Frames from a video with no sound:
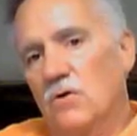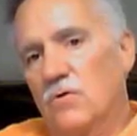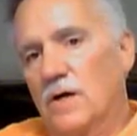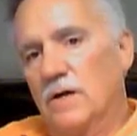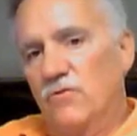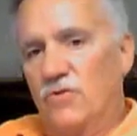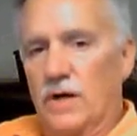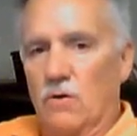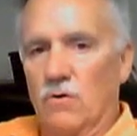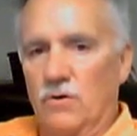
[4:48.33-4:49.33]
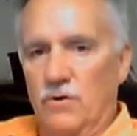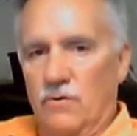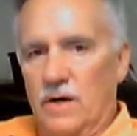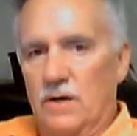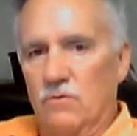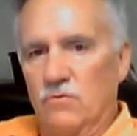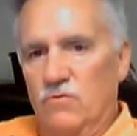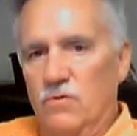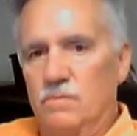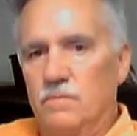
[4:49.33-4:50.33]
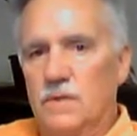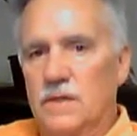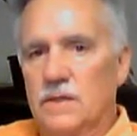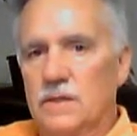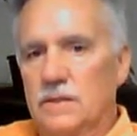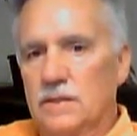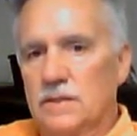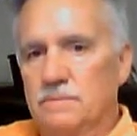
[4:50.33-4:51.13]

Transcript: Try to check all your grounds and